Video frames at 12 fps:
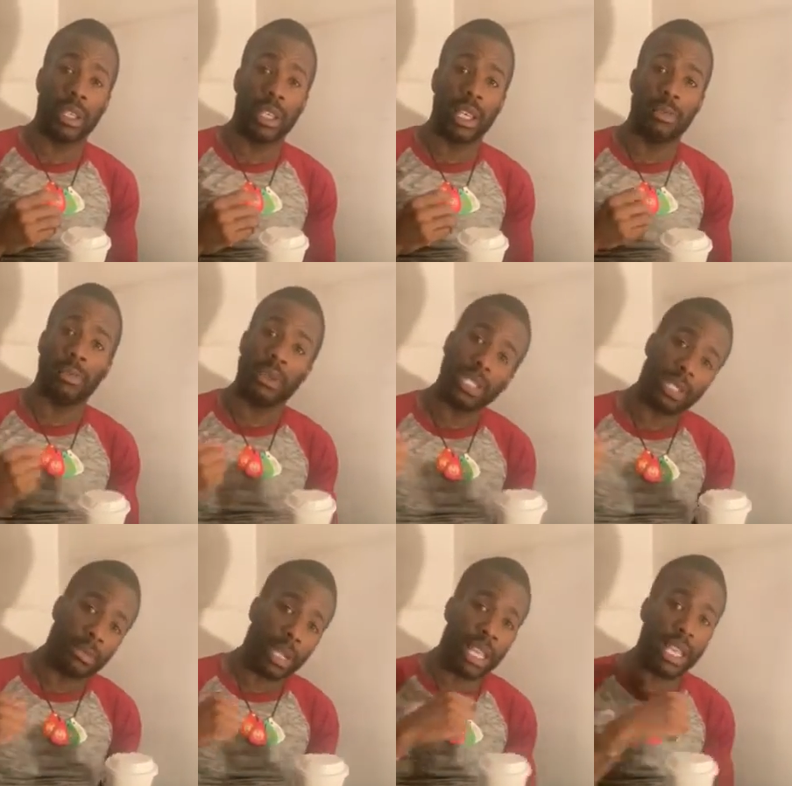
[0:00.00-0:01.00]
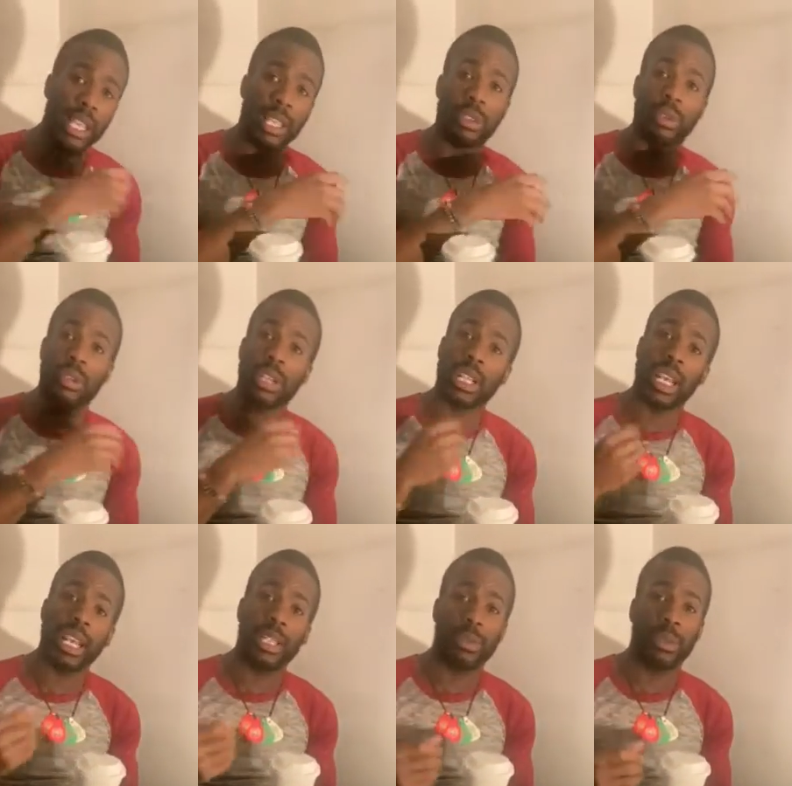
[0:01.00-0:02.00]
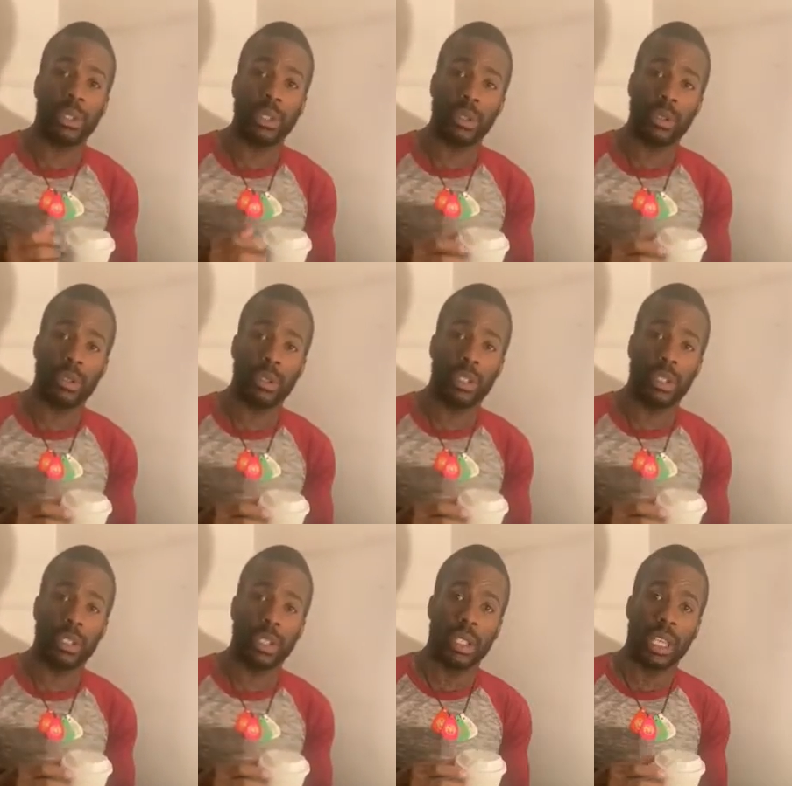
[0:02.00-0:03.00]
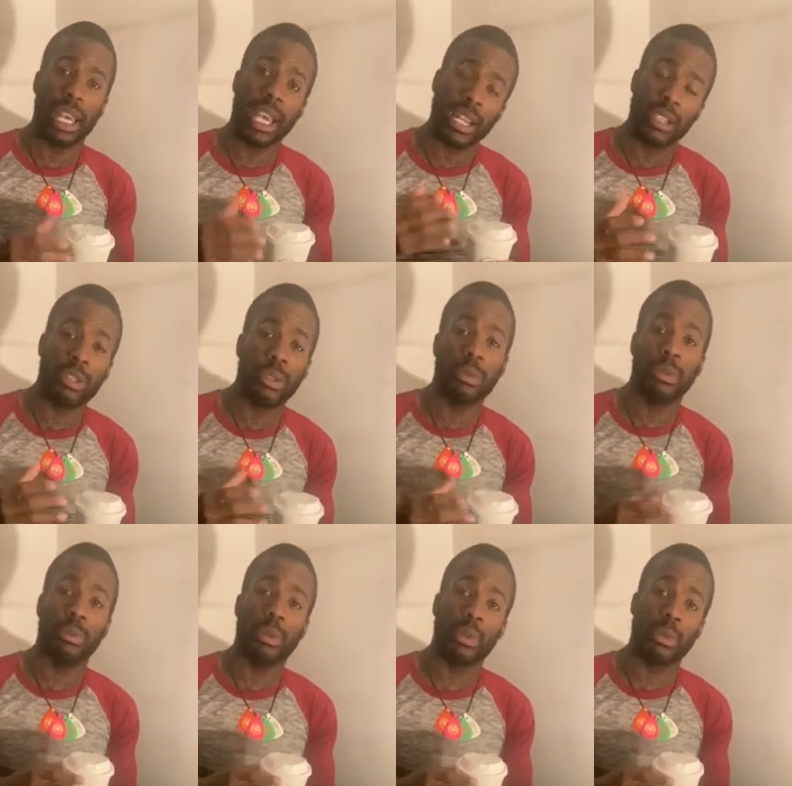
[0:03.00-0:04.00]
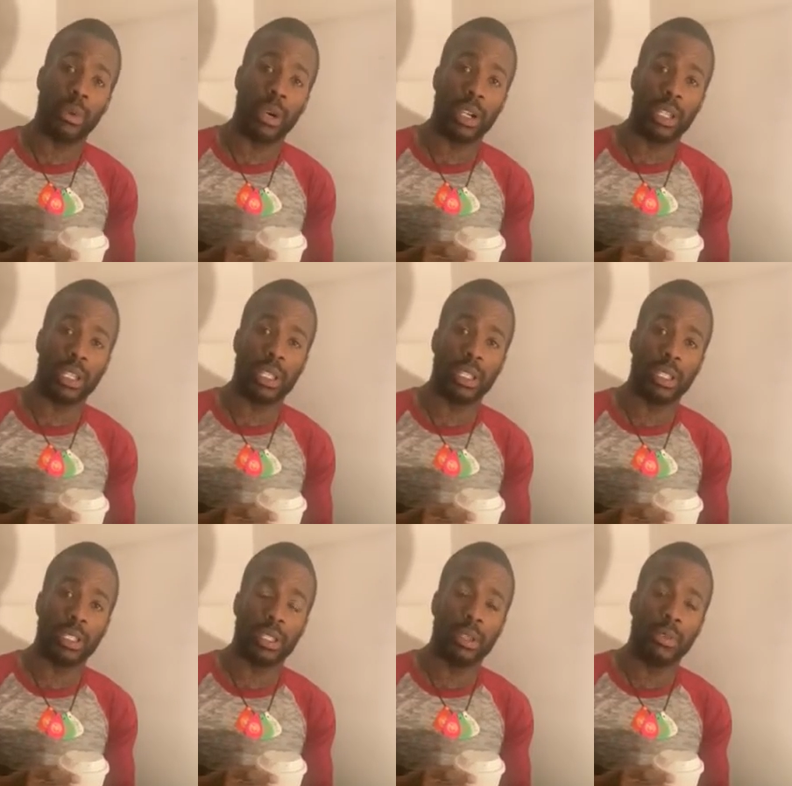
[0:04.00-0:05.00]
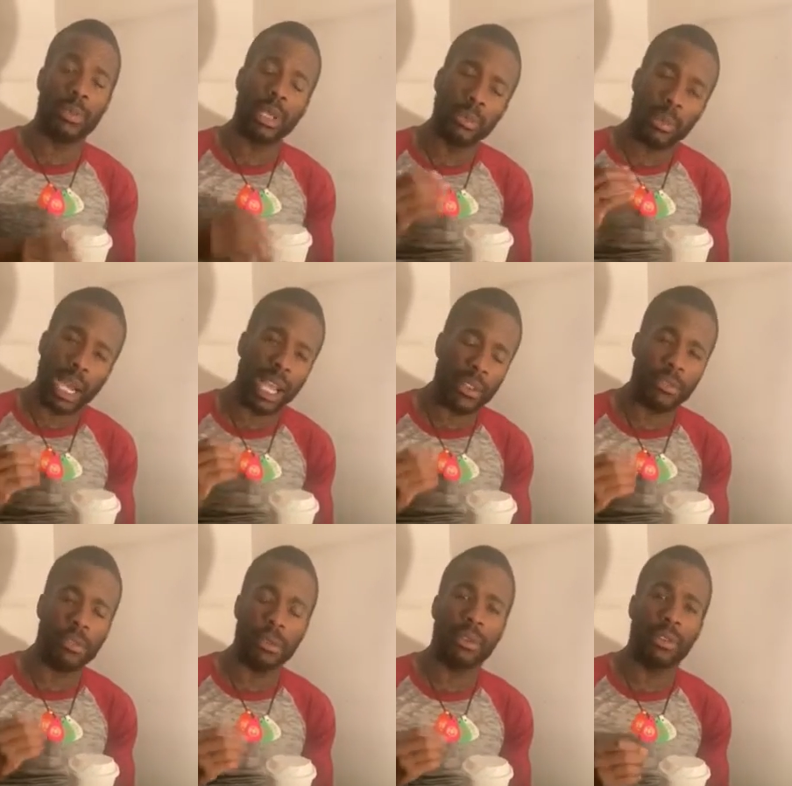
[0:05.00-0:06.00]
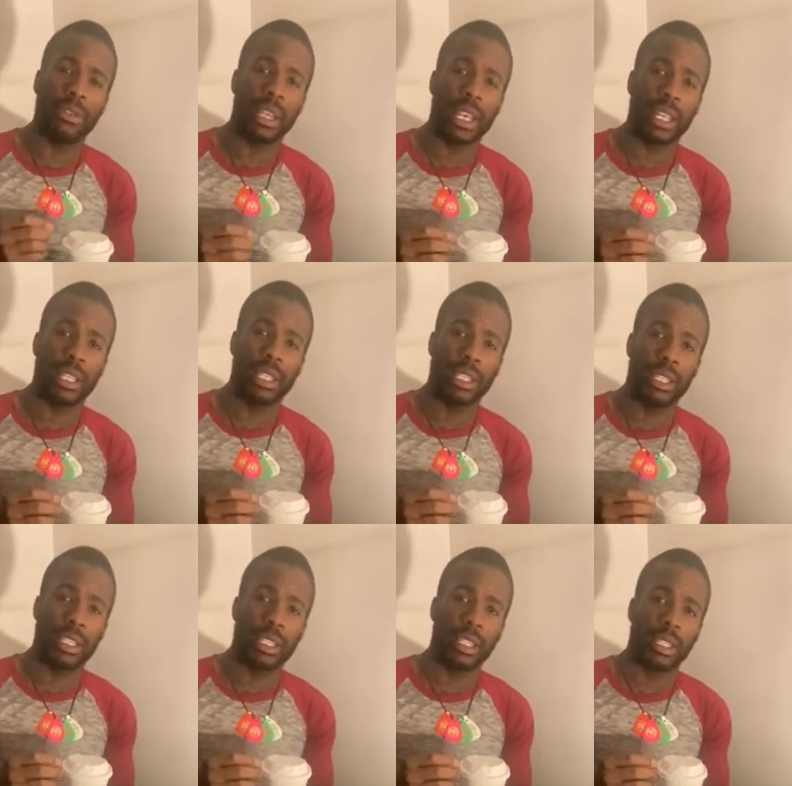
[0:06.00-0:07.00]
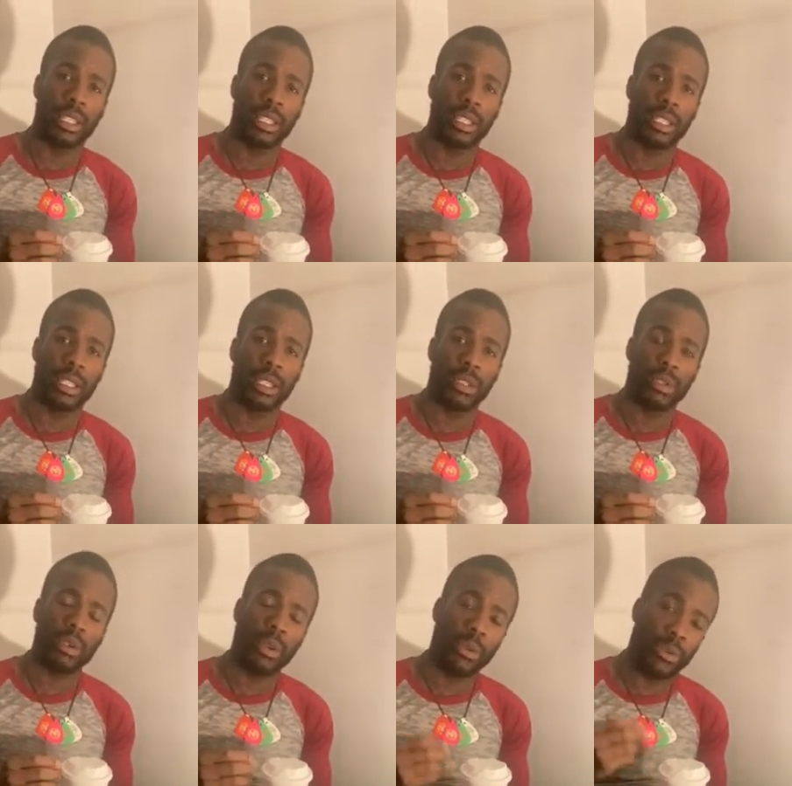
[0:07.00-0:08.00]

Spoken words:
and punching my hand through a glass window at a Super Bowl party. Be mindful of that. Do a